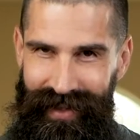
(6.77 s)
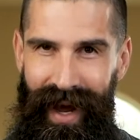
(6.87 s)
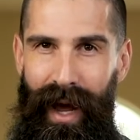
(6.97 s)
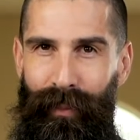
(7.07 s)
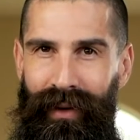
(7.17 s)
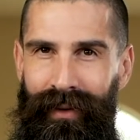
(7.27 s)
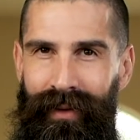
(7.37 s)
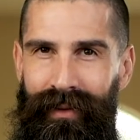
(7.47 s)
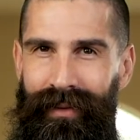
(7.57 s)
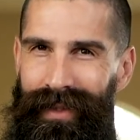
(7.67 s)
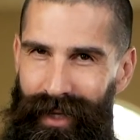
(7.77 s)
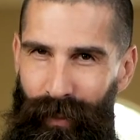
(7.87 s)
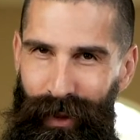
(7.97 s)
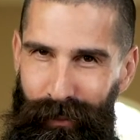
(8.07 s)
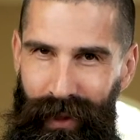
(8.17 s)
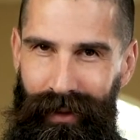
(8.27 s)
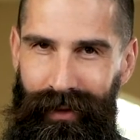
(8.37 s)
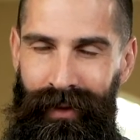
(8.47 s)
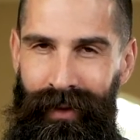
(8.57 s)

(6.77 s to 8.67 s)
topic, the topic being